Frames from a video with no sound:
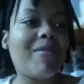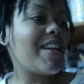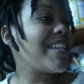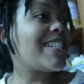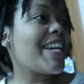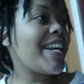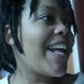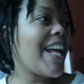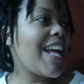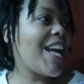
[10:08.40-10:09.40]
Mother dear.
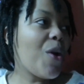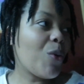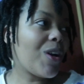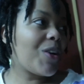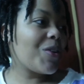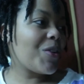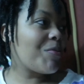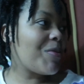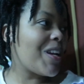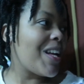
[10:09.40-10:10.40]
What?
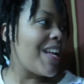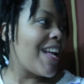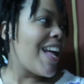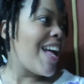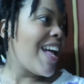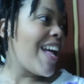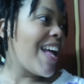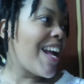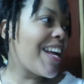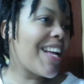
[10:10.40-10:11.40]
I forgot.
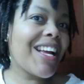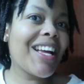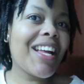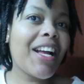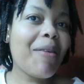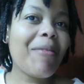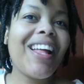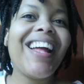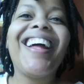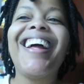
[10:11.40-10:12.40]

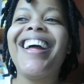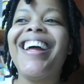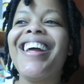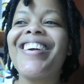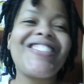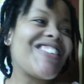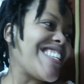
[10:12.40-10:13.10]
Come. Could